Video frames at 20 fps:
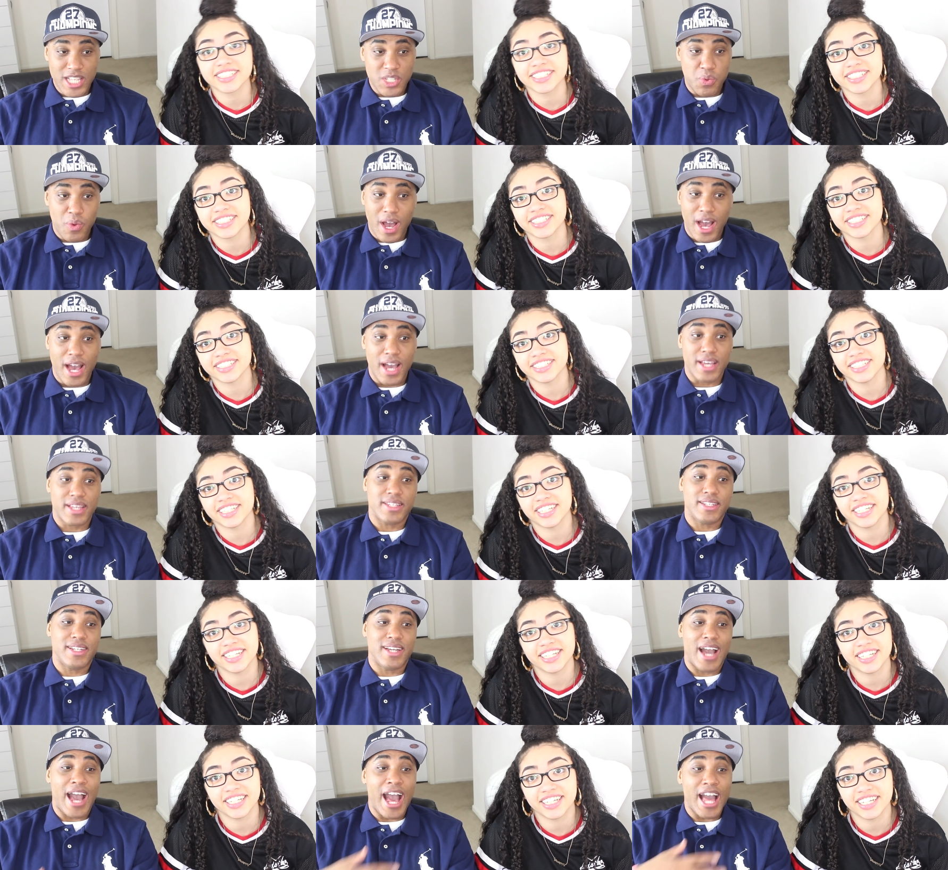Speaker 1: that's
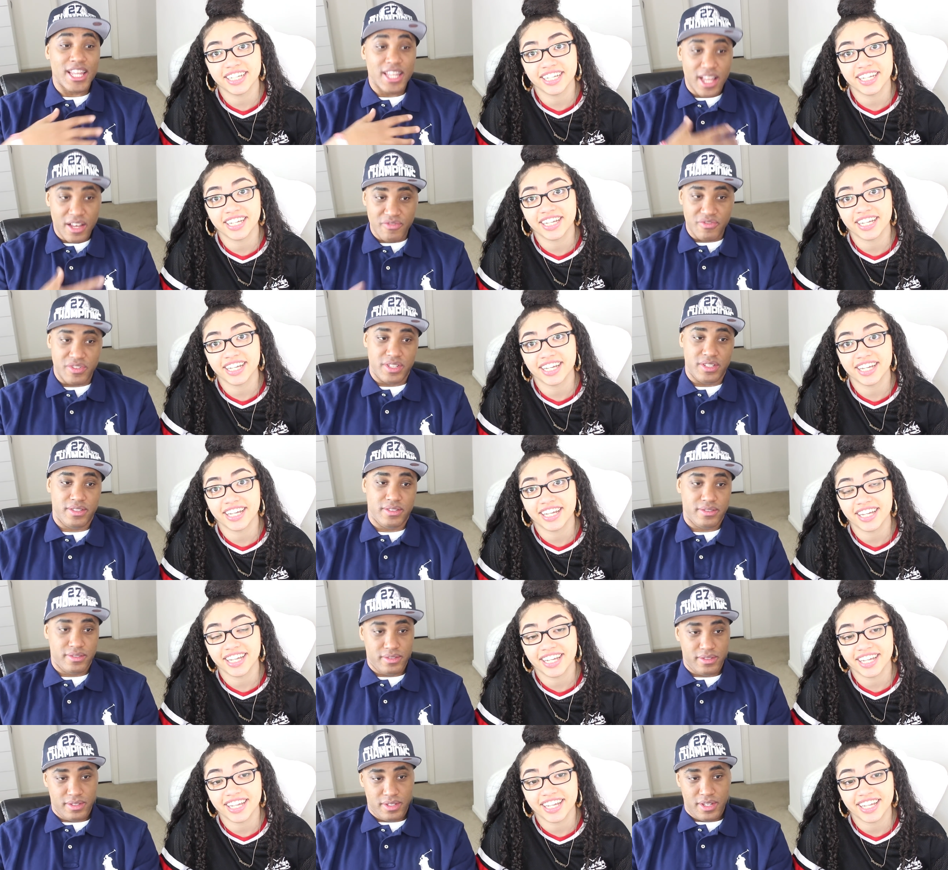why I love it.
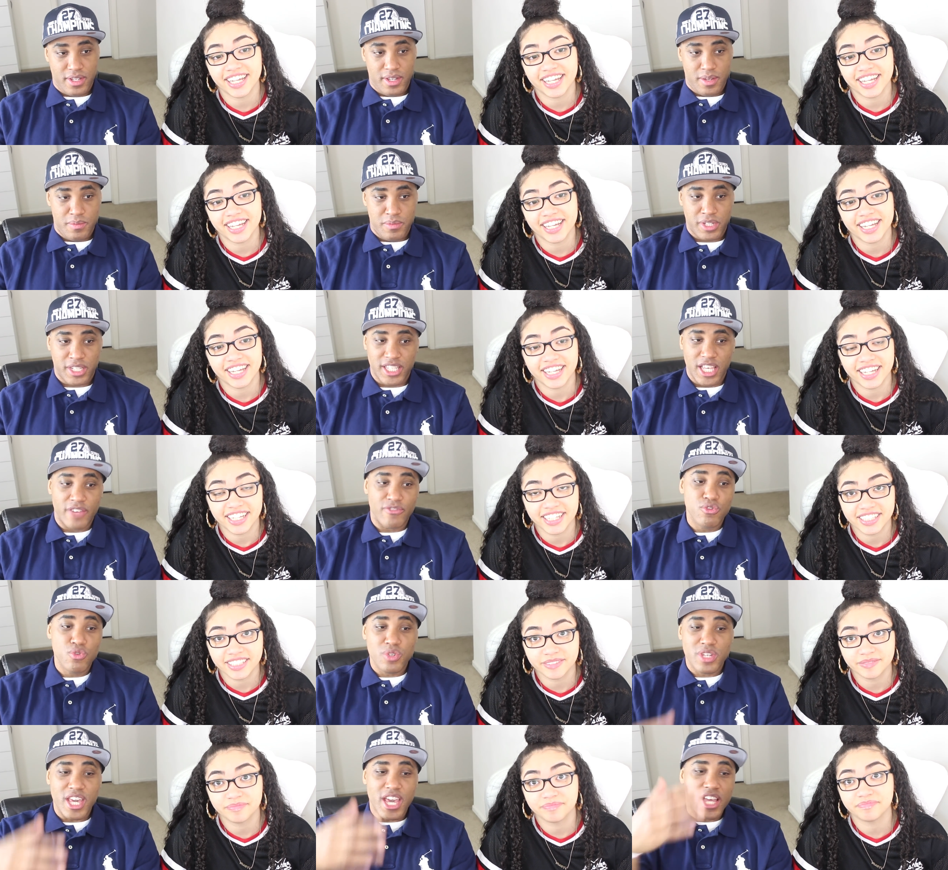Because
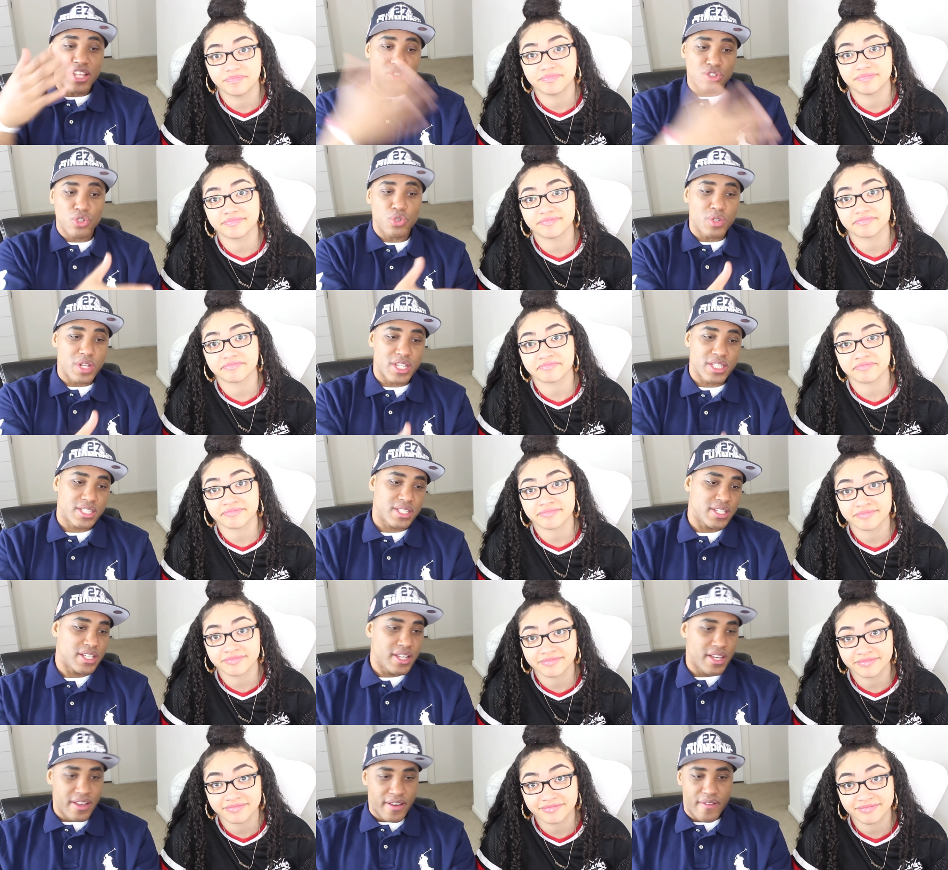if you can't do
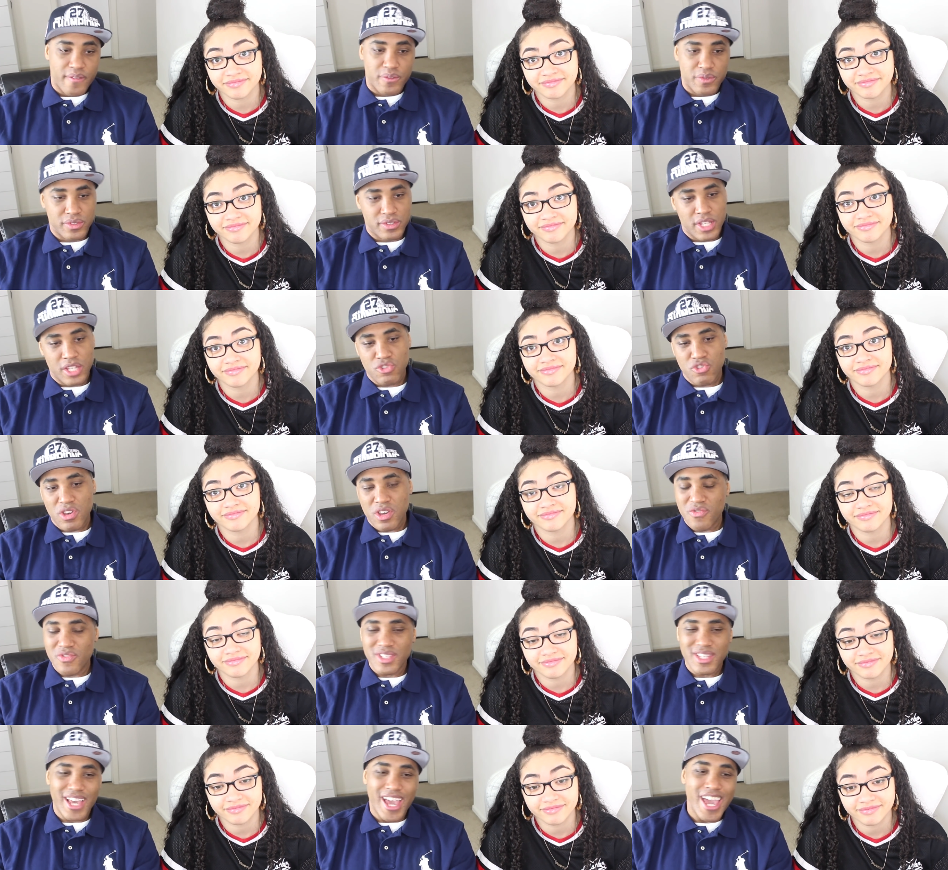this, then you
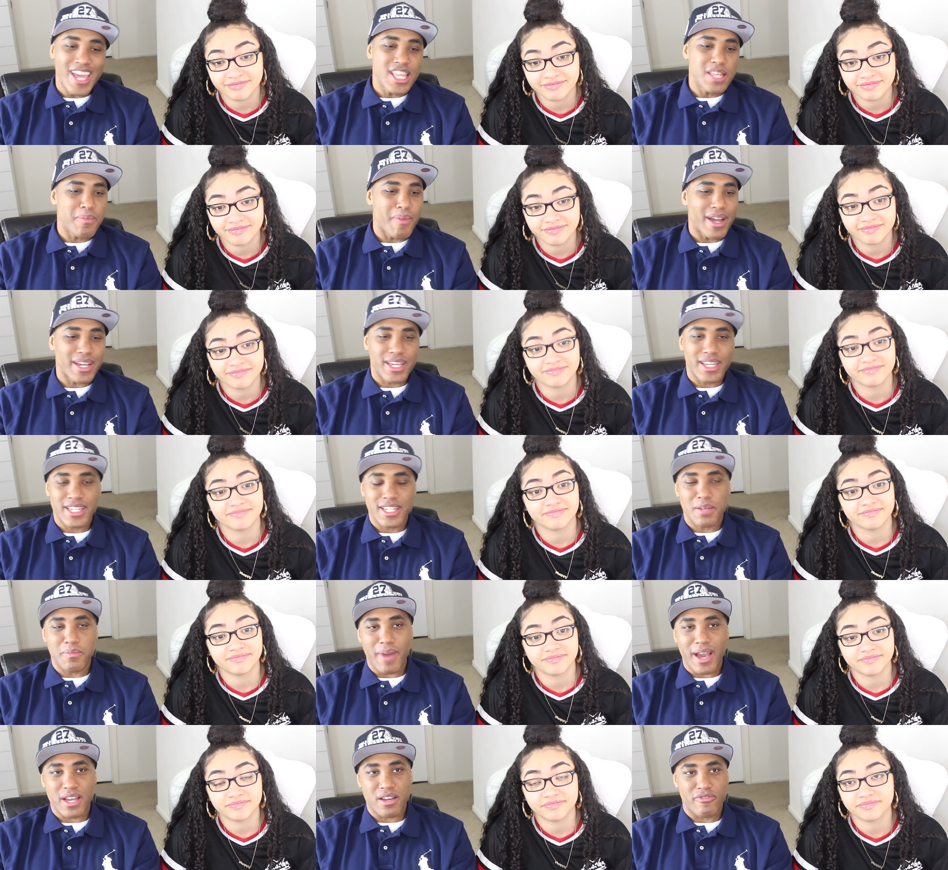ain't really anybody can
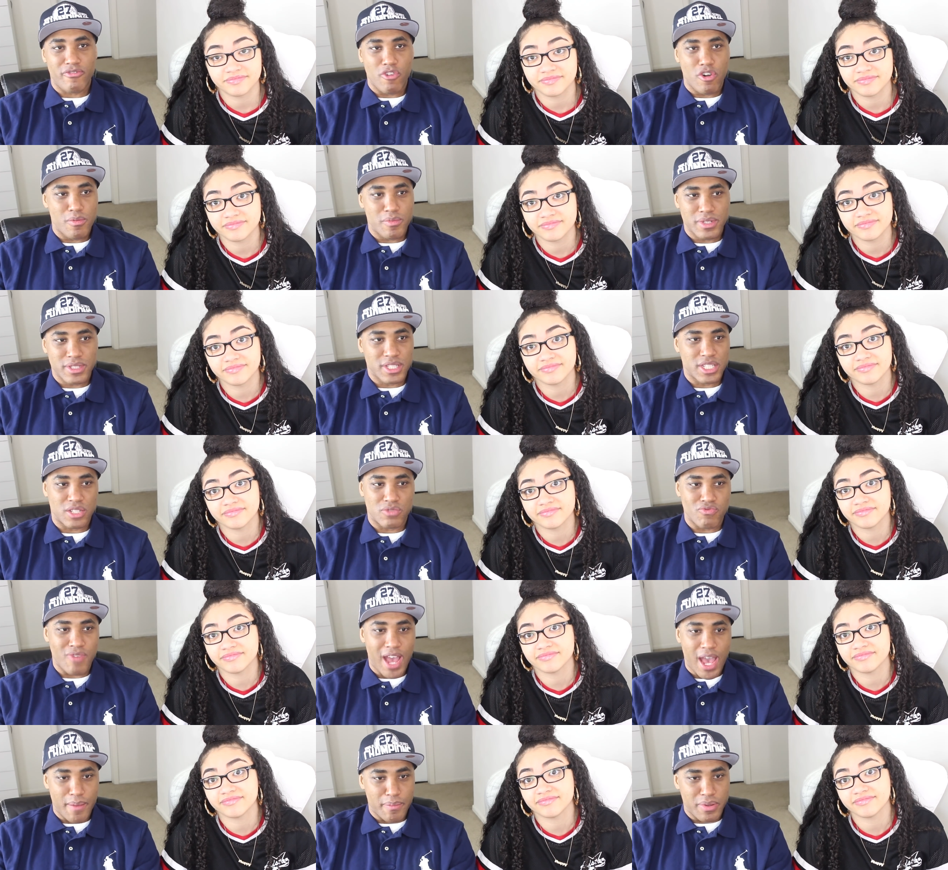get a microphone and
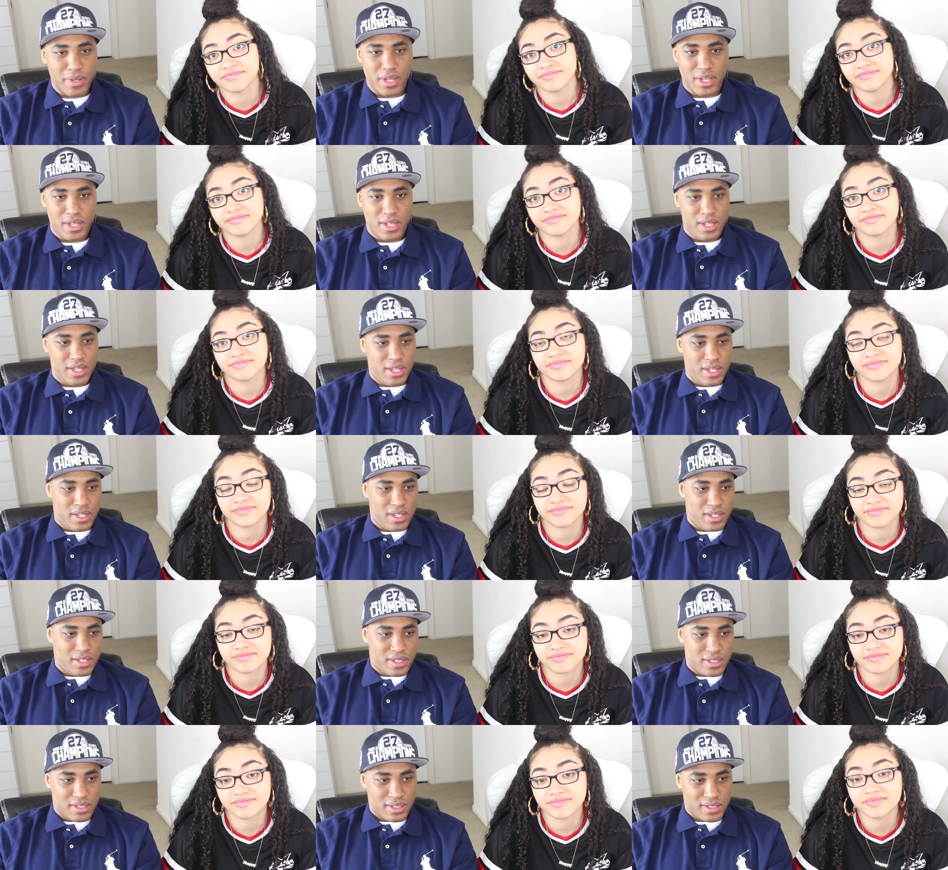just rap.
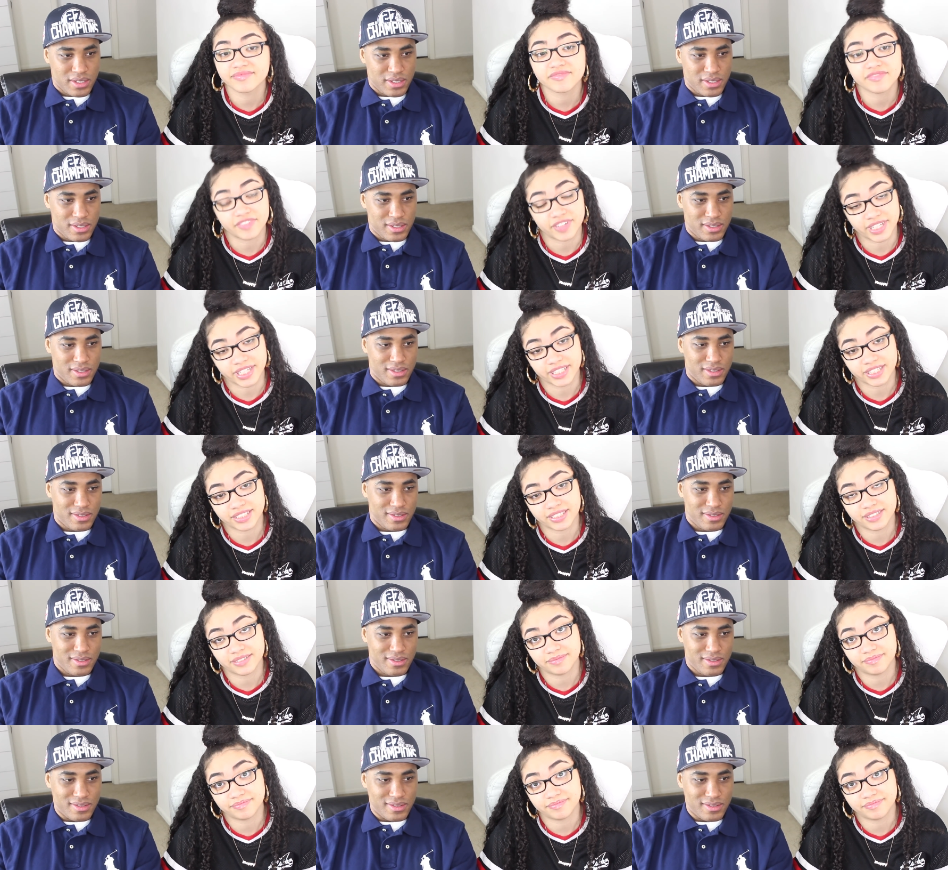Thanks.